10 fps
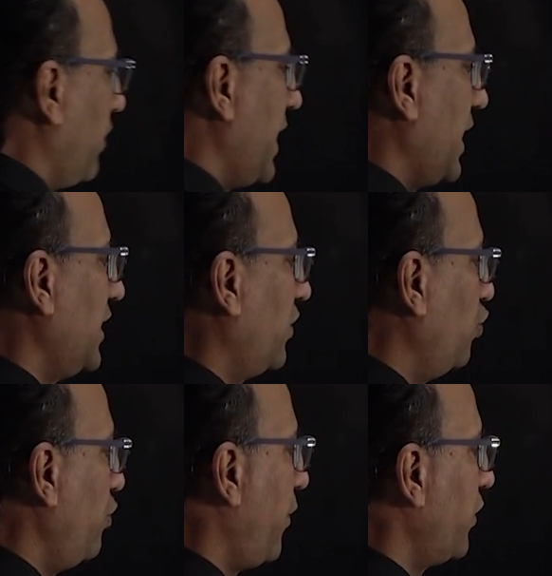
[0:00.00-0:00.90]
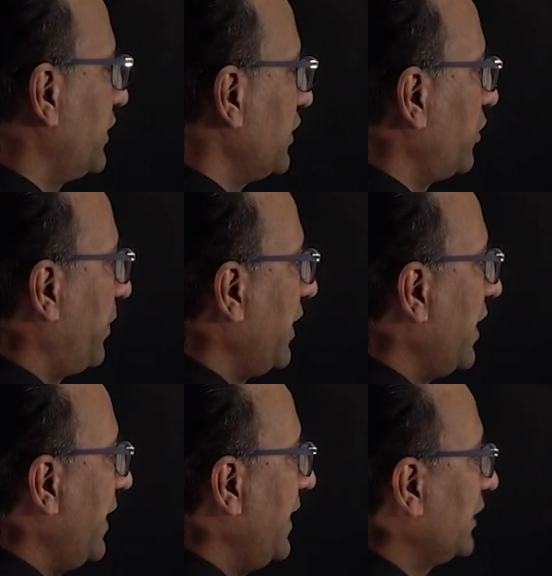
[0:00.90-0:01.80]
connect the two posterior superior
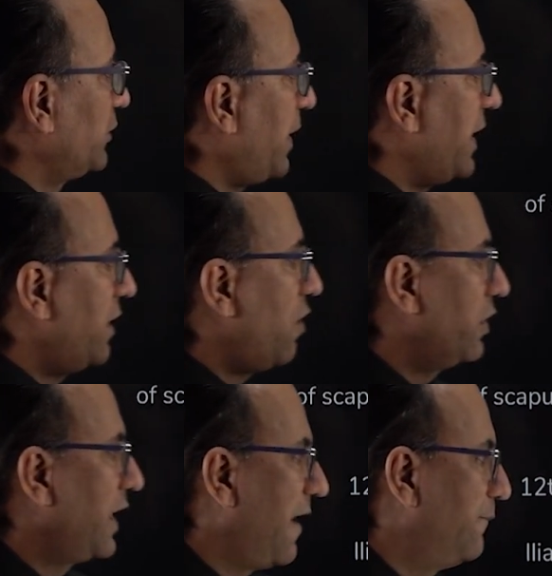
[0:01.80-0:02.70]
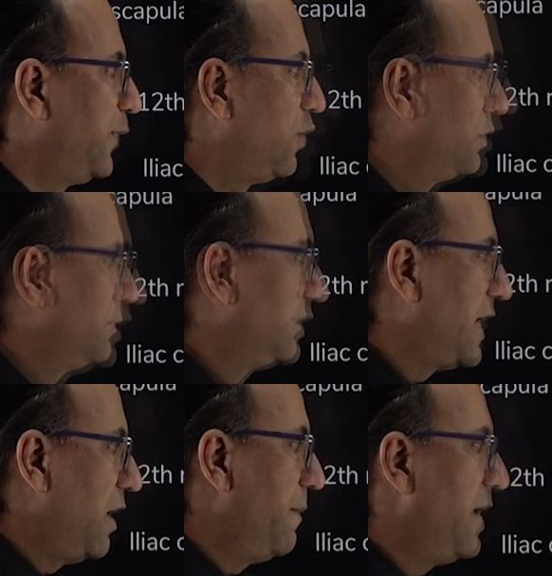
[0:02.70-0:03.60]
iliac spine on the hip bone,
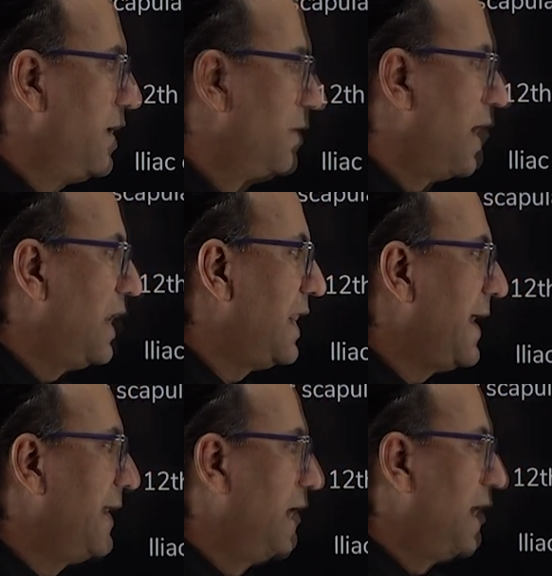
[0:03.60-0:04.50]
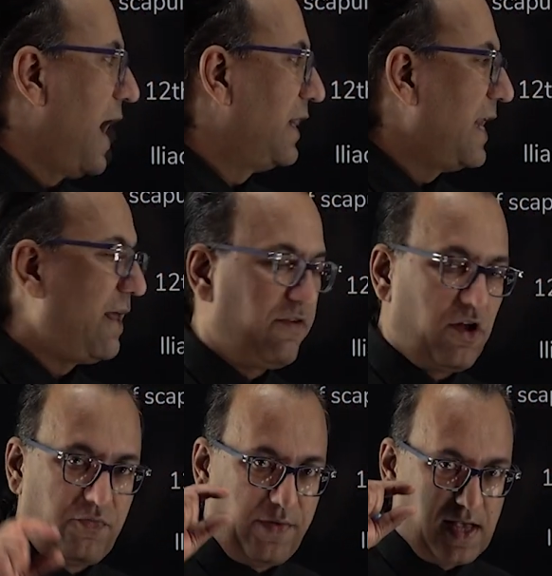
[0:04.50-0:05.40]
that will be a line at the level
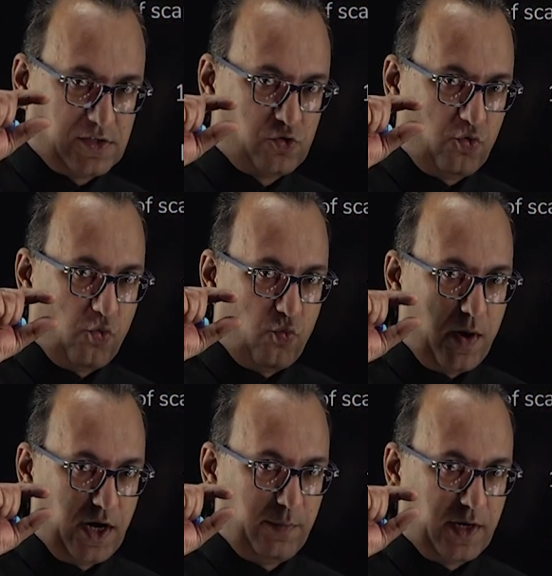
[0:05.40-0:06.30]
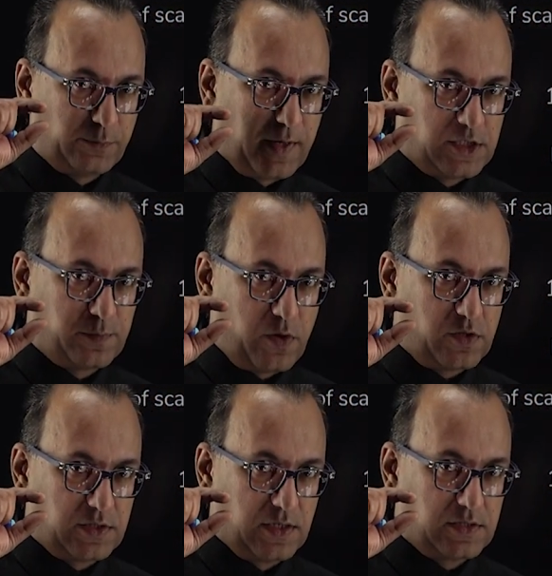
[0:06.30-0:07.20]
of S2 vertebra spinous
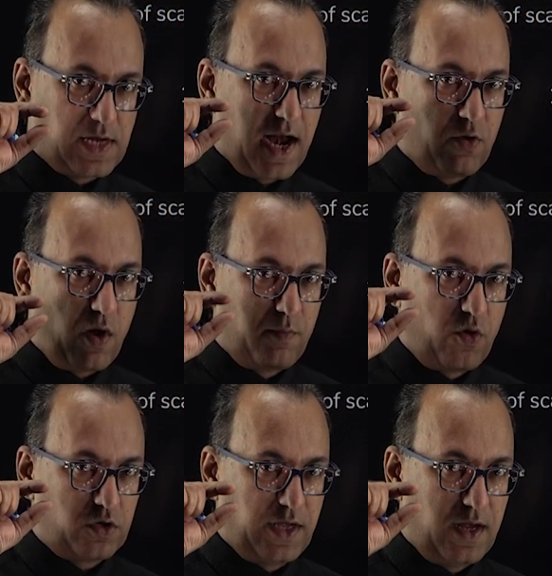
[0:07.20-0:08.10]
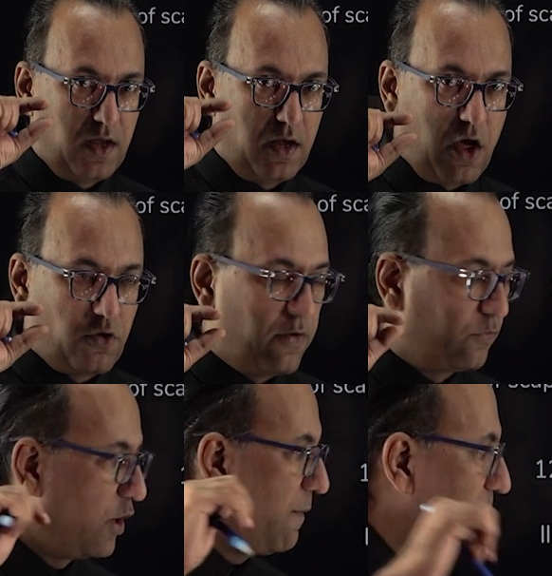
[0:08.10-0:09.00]
process. And one more thing now you have
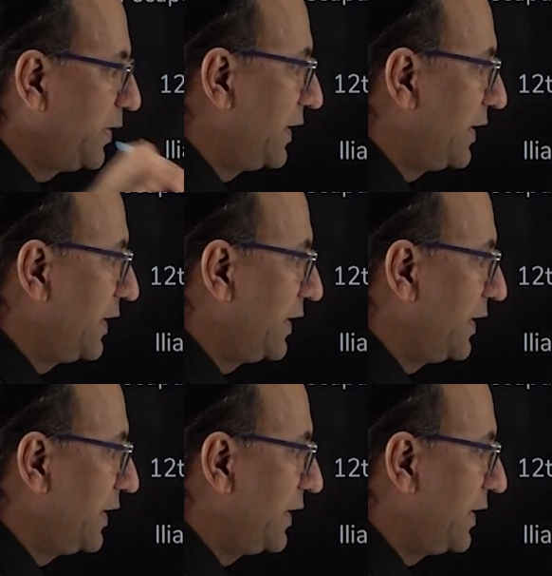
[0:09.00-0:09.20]
to remember